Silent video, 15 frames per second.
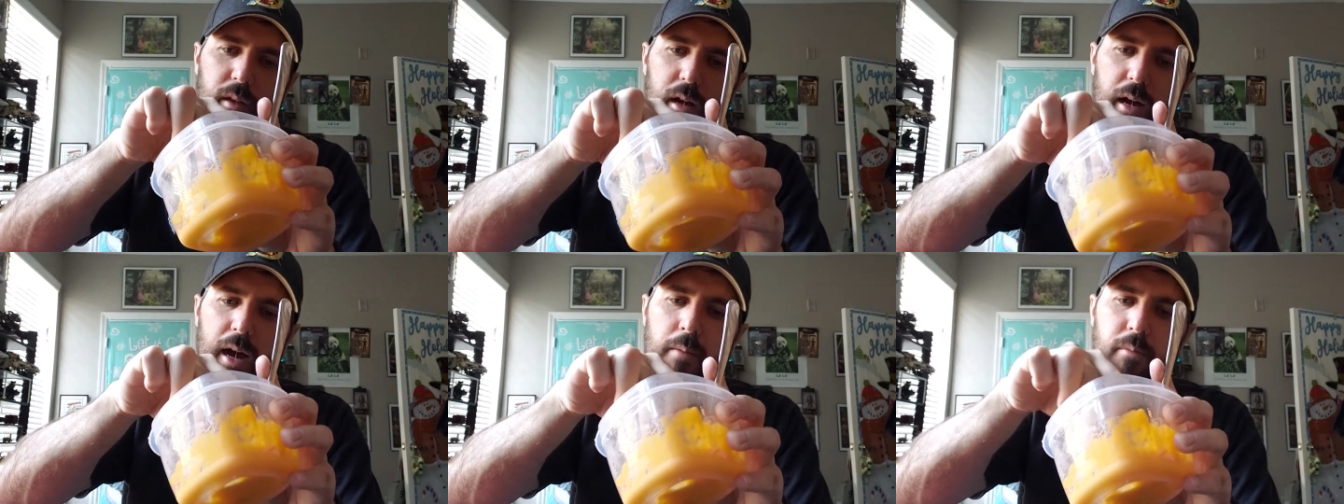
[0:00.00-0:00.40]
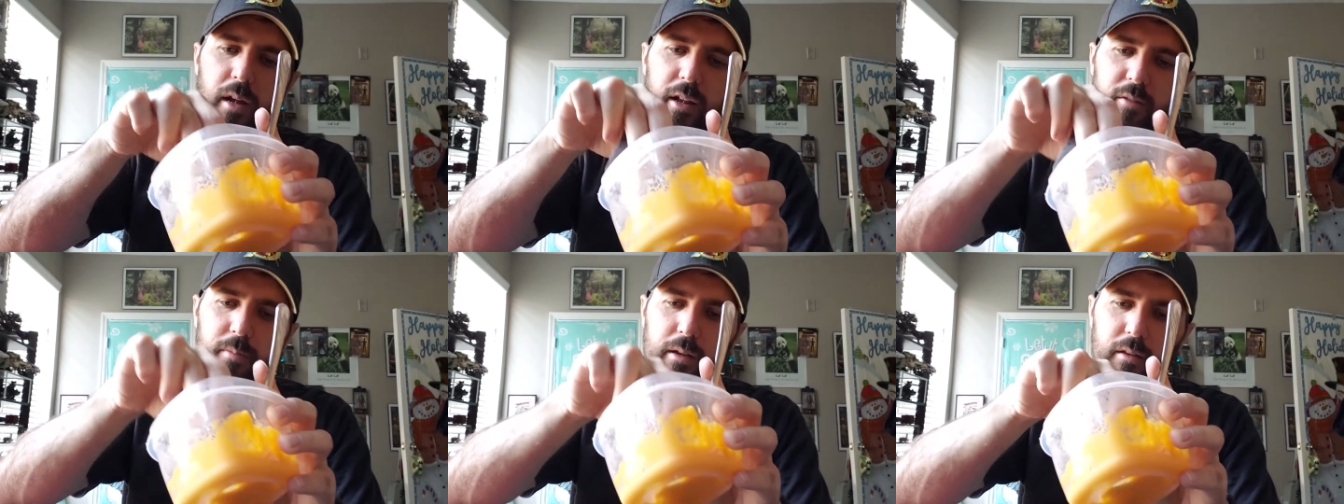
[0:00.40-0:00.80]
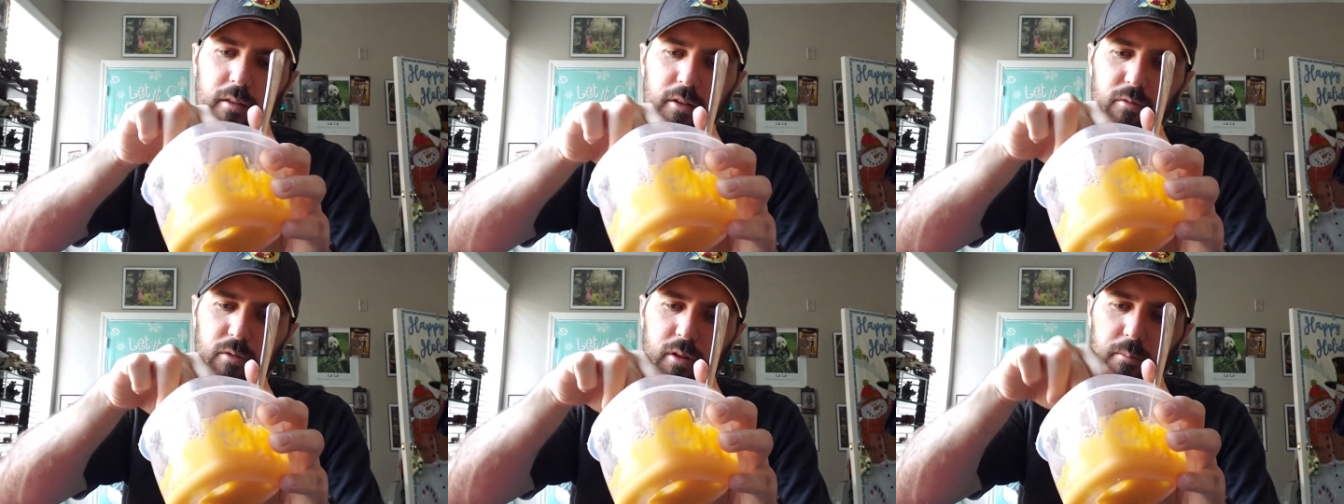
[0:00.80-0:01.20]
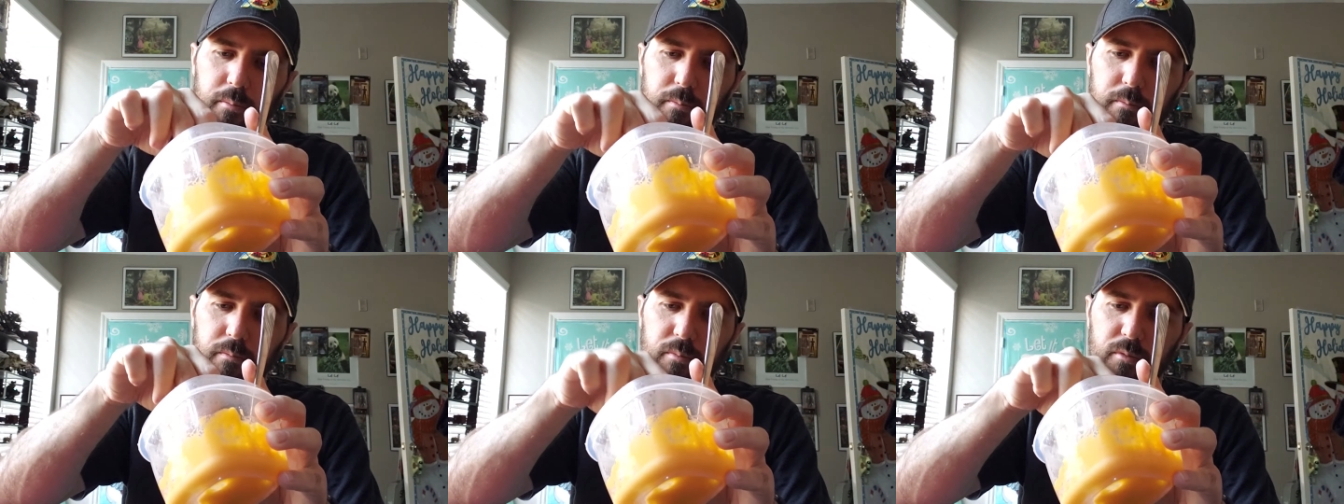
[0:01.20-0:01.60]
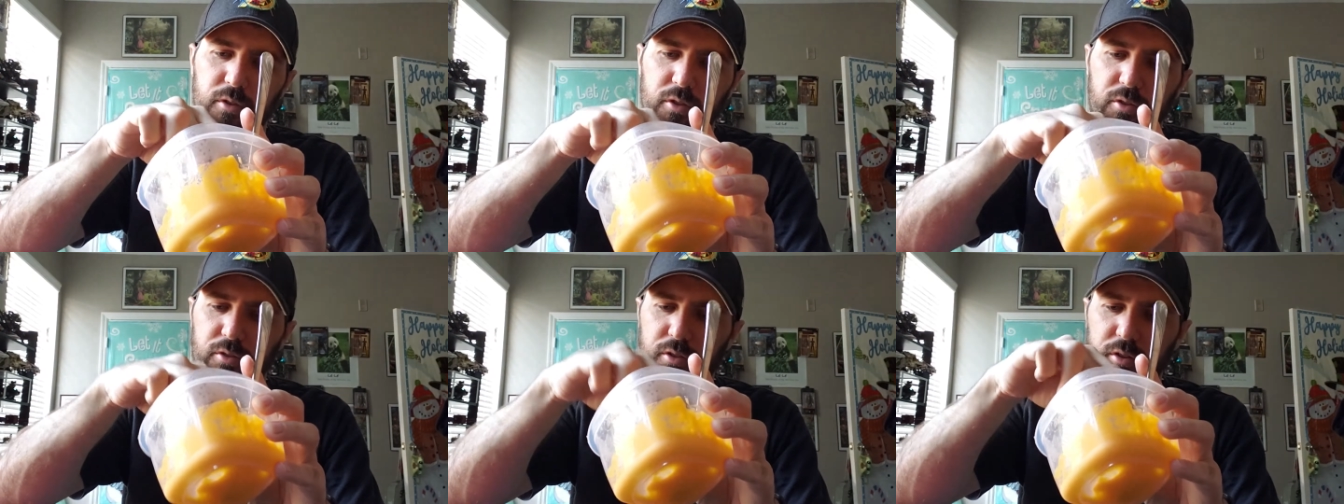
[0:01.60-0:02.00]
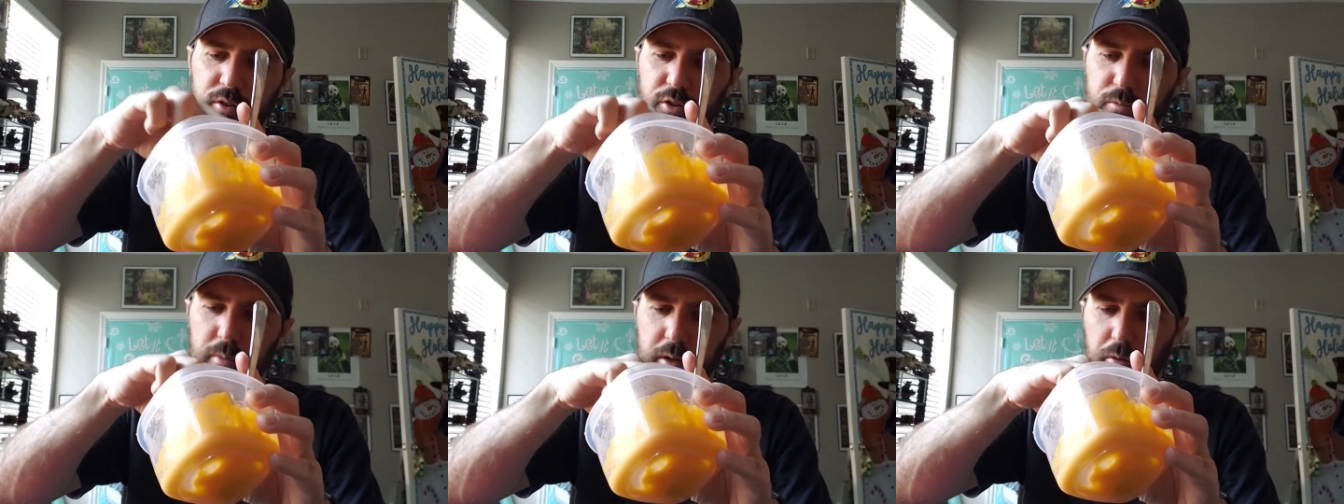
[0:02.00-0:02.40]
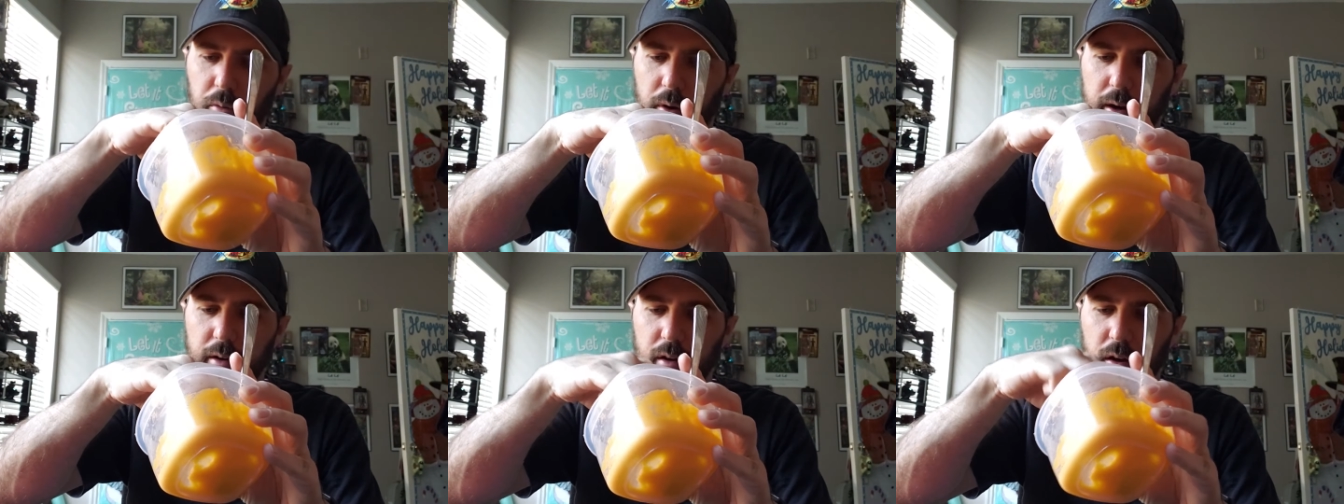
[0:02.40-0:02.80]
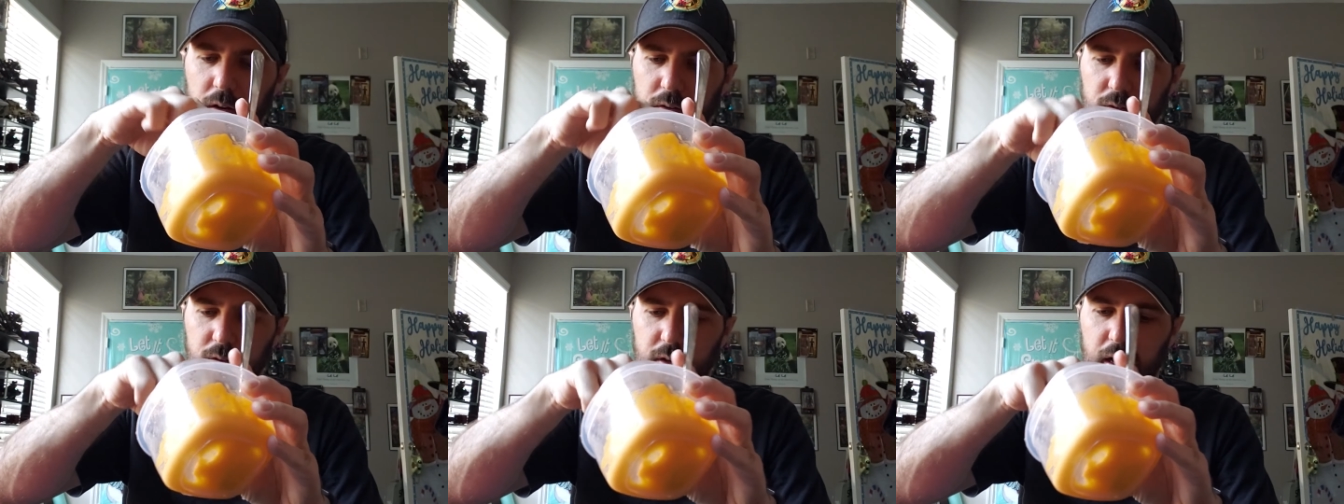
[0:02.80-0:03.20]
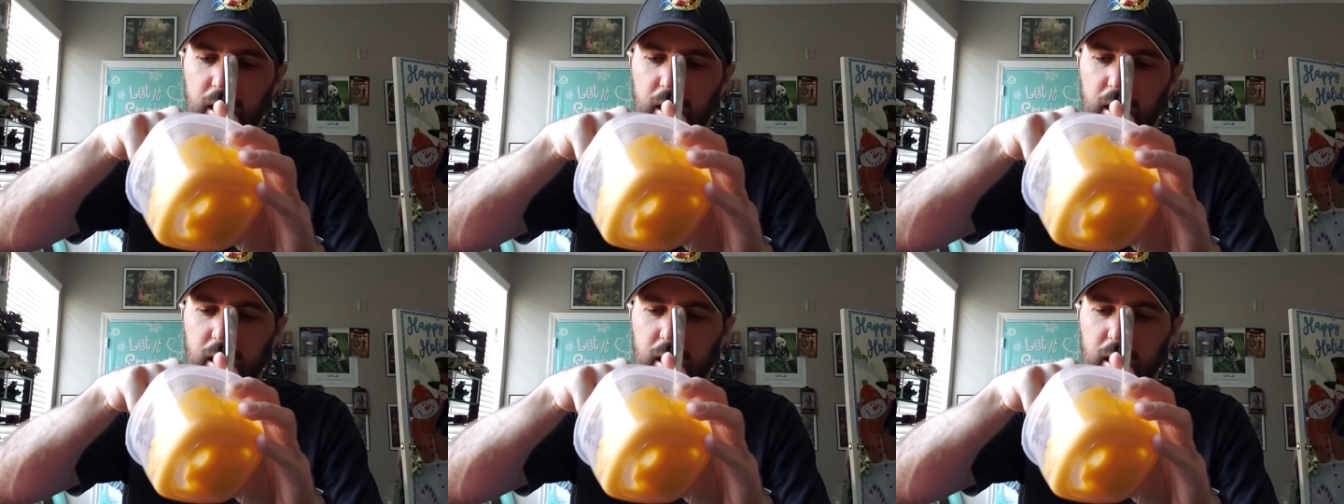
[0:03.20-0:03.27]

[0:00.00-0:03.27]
I'm not expecting this one to be great, honestly.